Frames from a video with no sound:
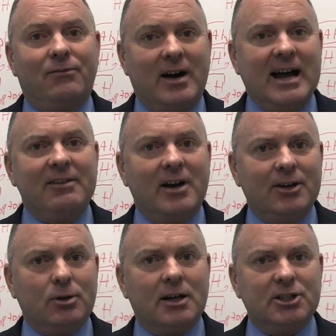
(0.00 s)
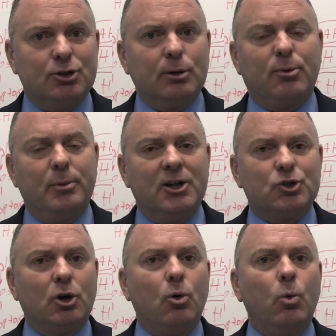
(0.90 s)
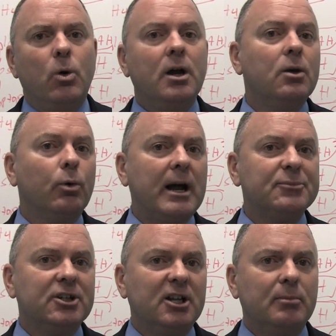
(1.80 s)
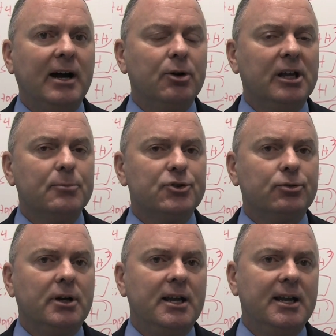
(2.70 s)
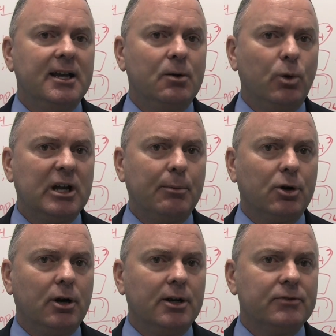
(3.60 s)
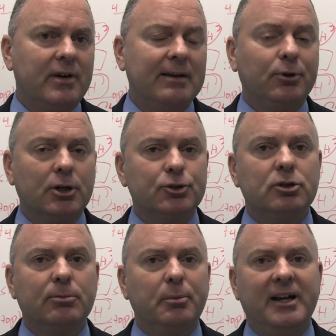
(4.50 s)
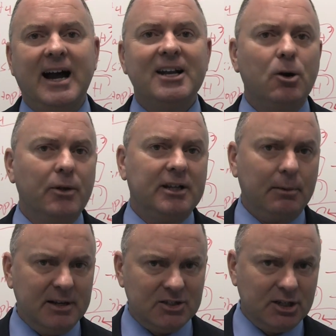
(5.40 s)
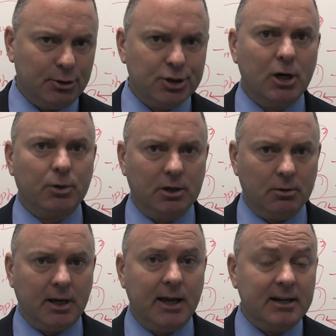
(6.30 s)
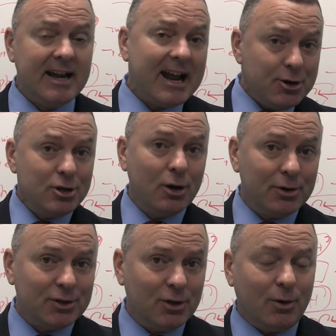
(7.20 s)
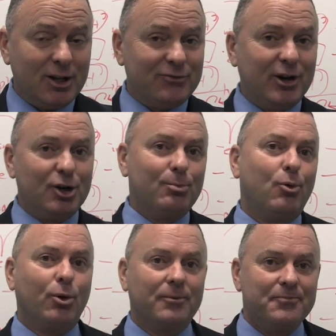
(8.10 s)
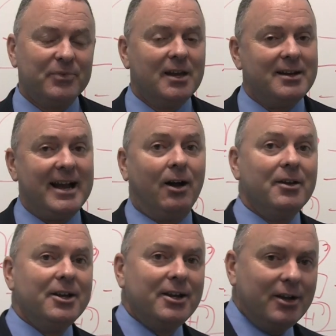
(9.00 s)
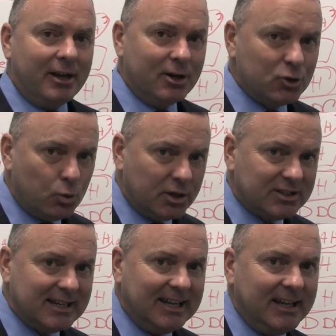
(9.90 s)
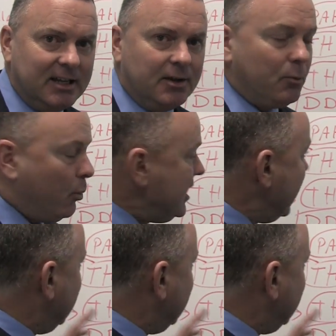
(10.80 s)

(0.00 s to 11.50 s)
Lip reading: 5-hydroxytryptamine. So when I'm studying biochemistry and we come across 5-hydroxytryptamine, I know that they mean serotonin, okay? And now you know it too. It's very important. Now, here's what's key. We